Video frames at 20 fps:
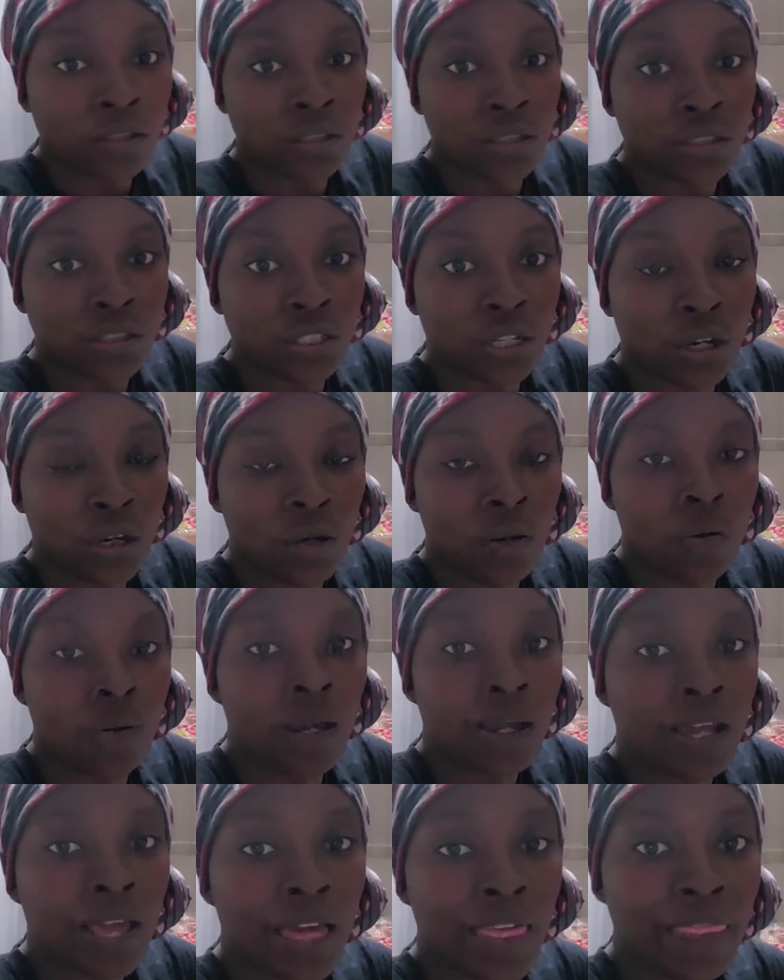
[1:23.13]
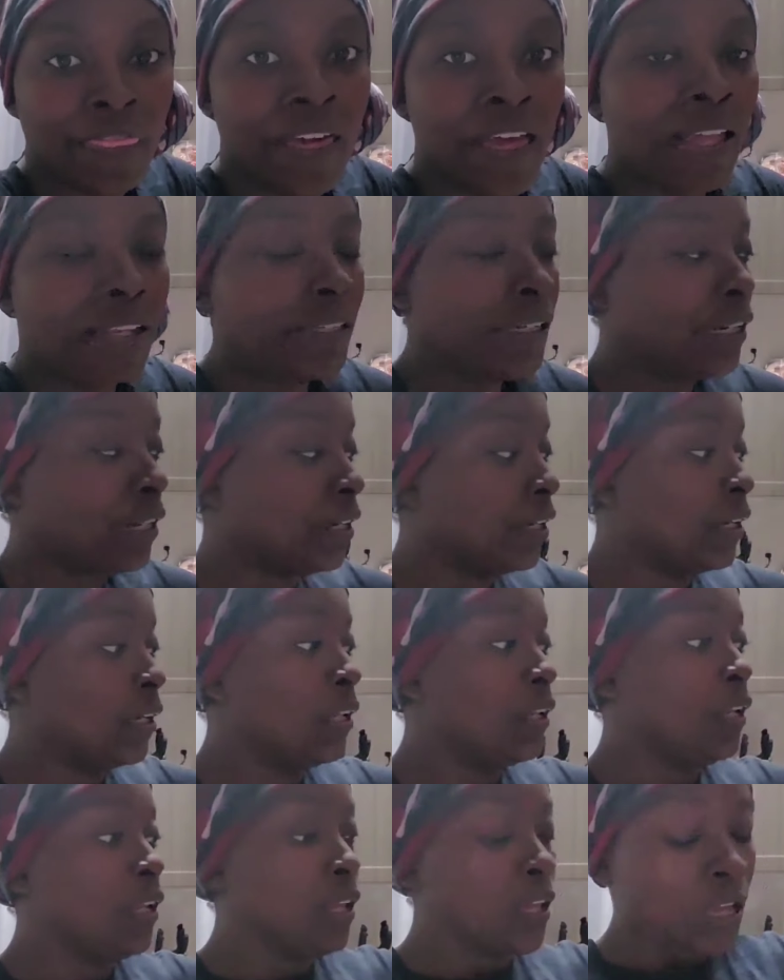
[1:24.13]
So I got that
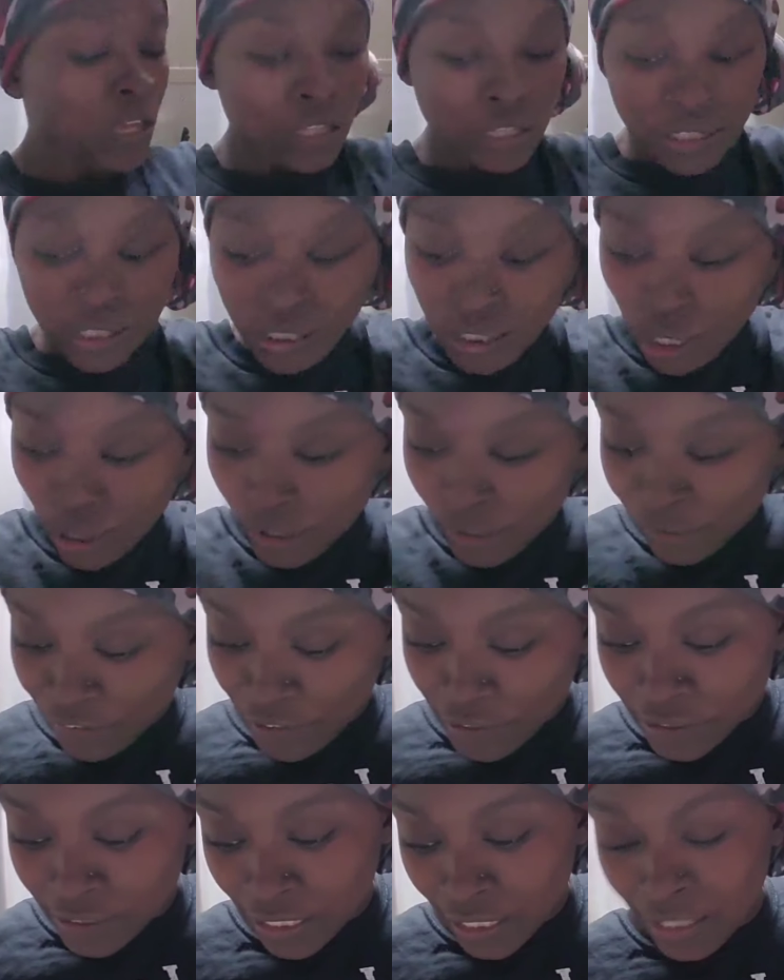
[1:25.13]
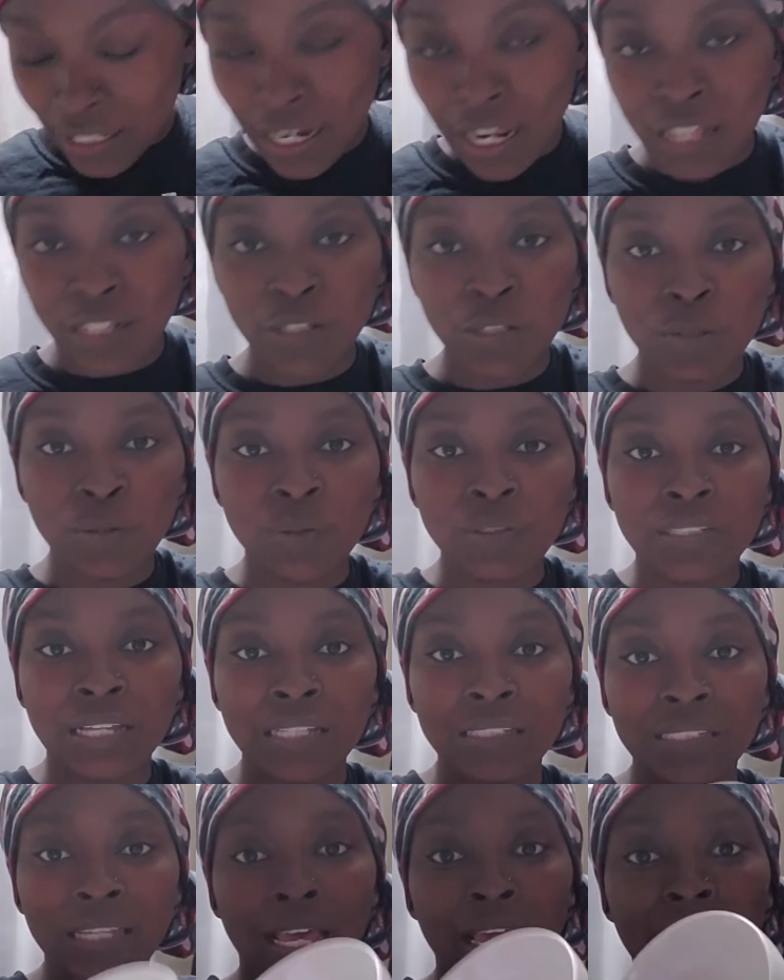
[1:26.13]
done. So the first thing that I do is I
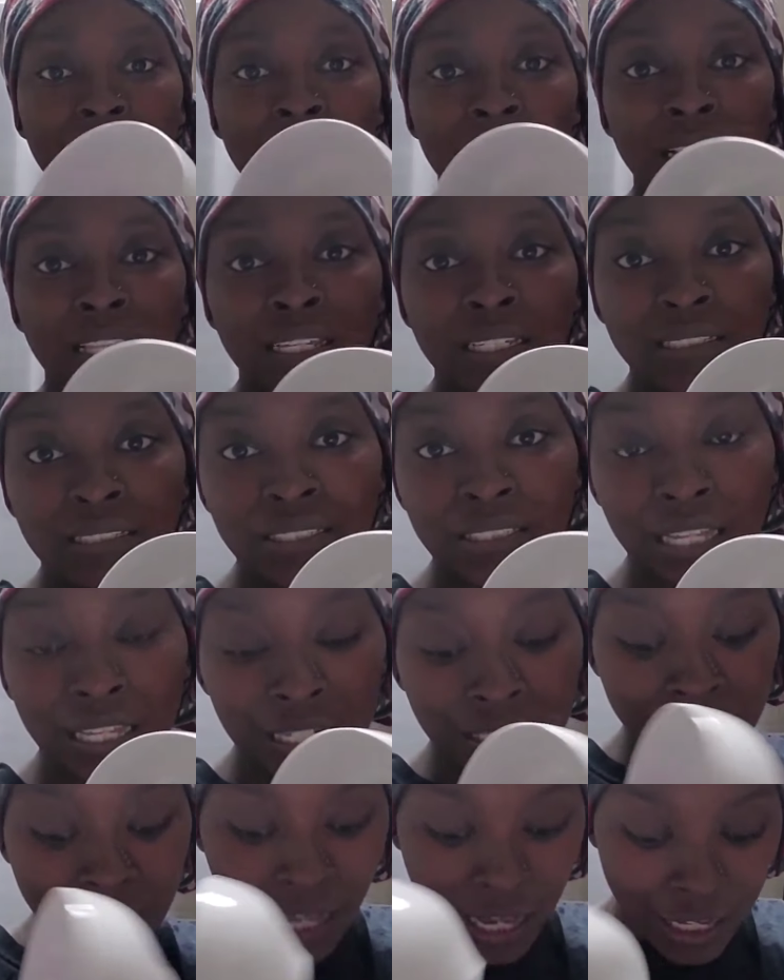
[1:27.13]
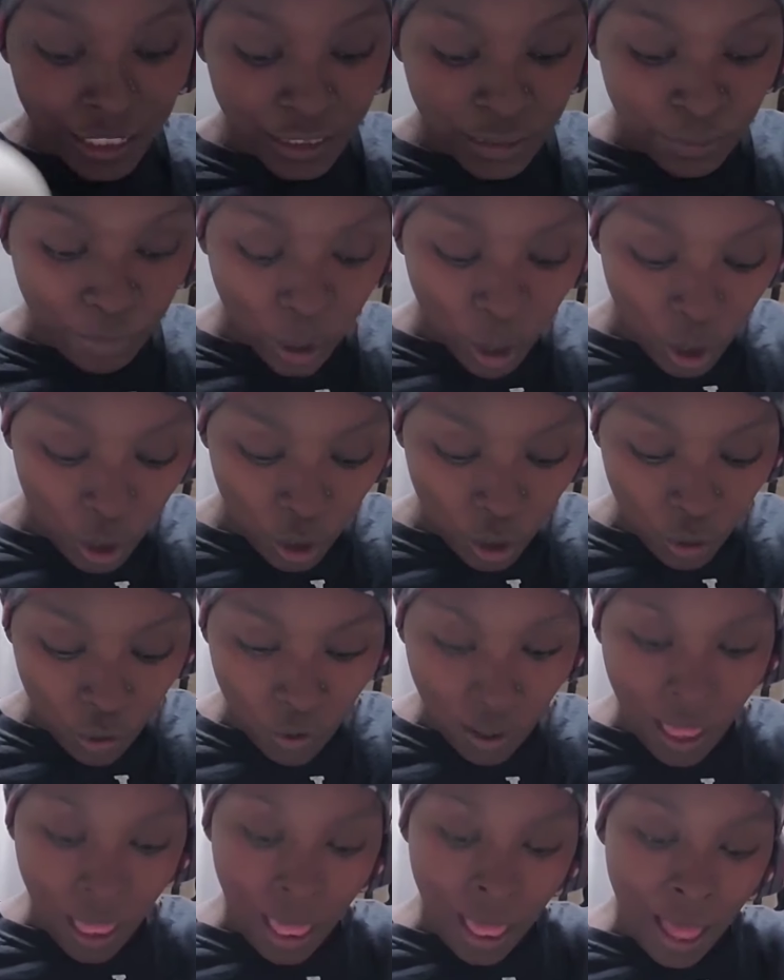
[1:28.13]
take a clean sanitized
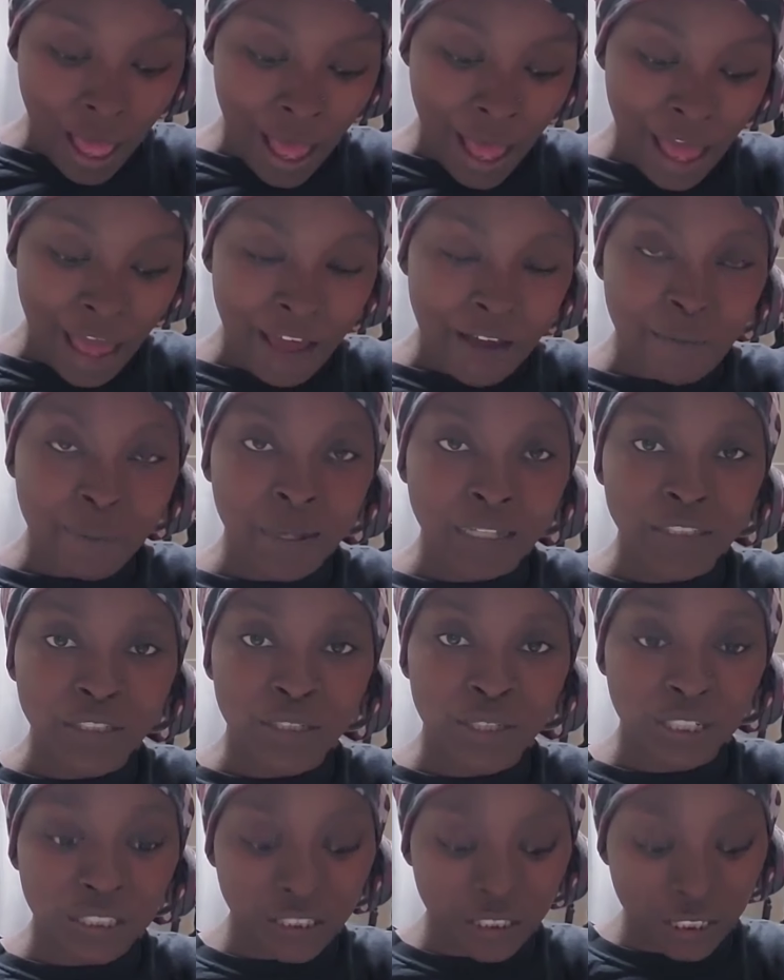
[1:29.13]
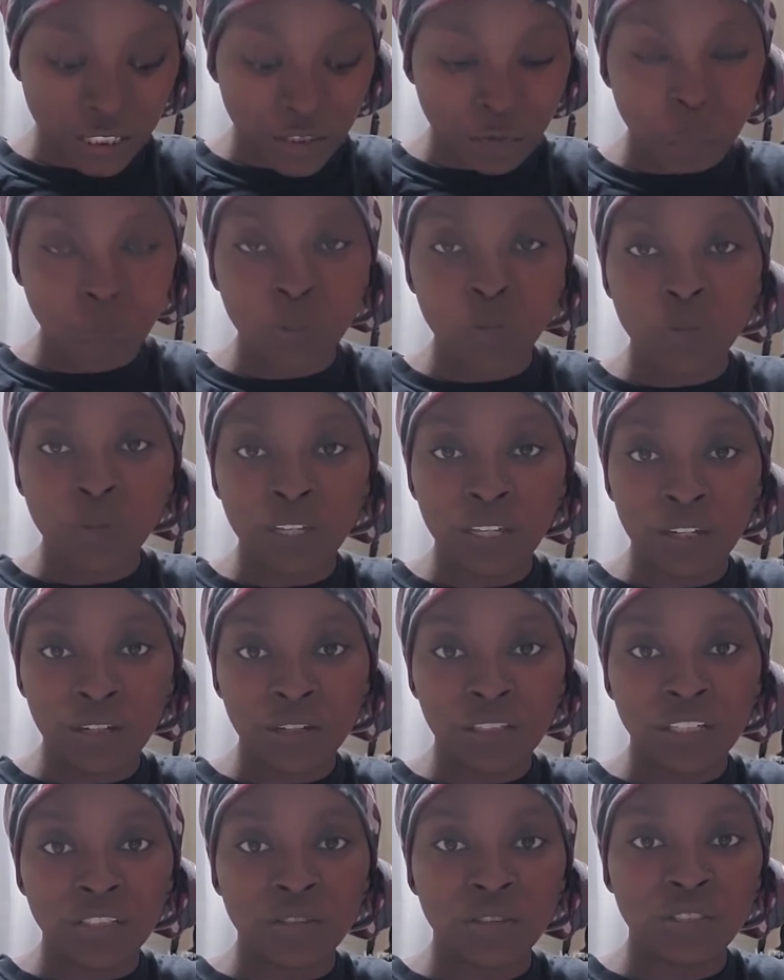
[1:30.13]
bowl. I have my trusty spoon here
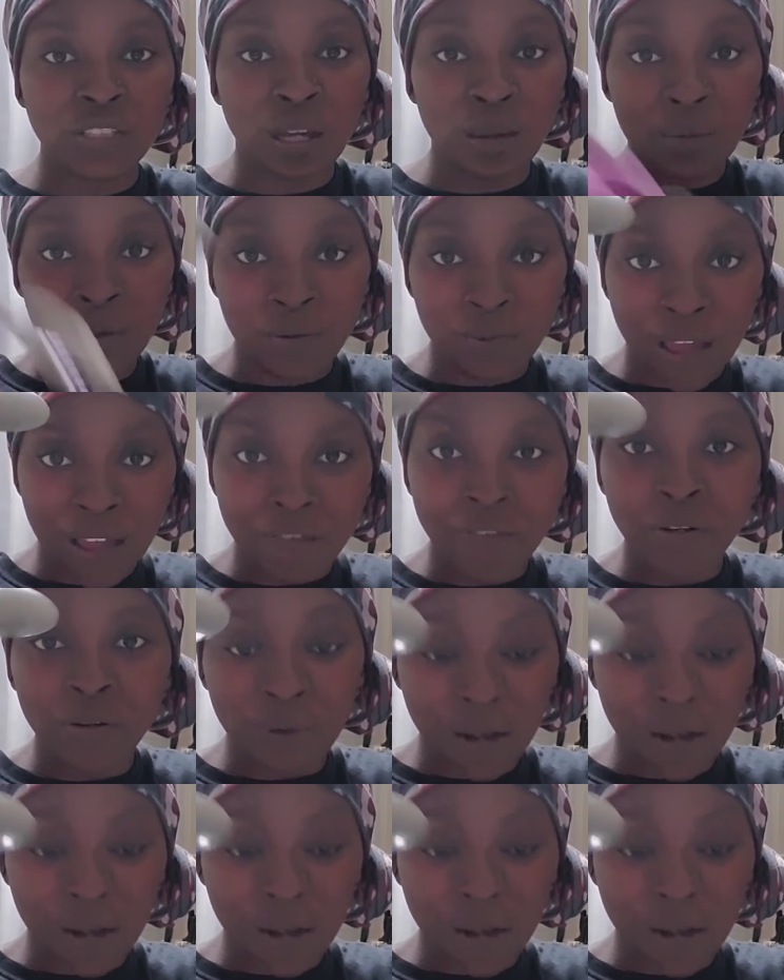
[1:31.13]
that you saw me waving